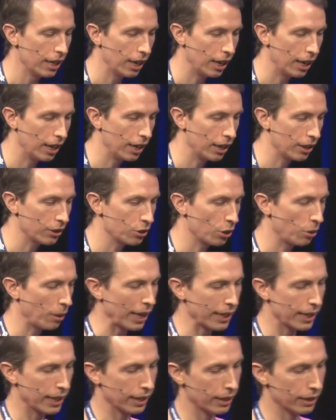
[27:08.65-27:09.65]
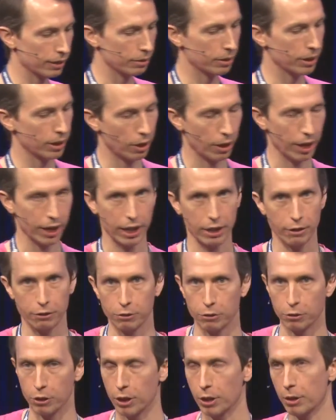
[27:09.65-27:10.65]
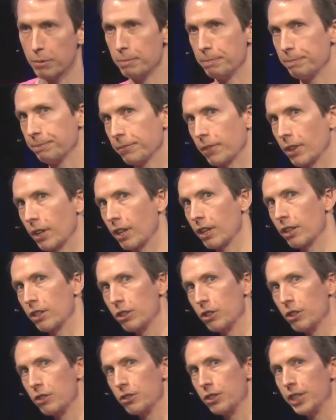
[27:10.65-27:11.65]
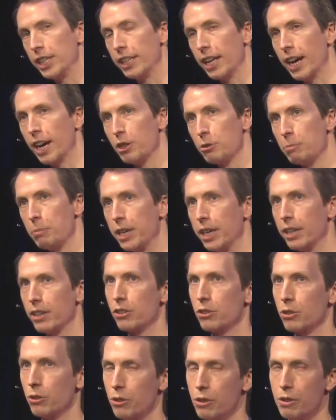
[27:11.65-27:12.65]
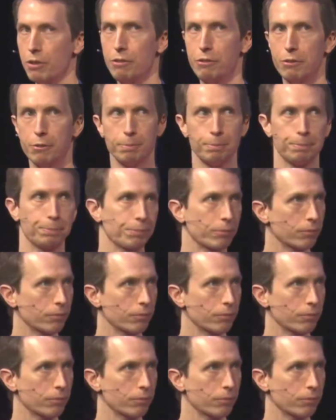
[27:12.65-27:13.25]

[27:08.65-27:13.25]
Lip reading: So I think, I kind of see that as being a sort of,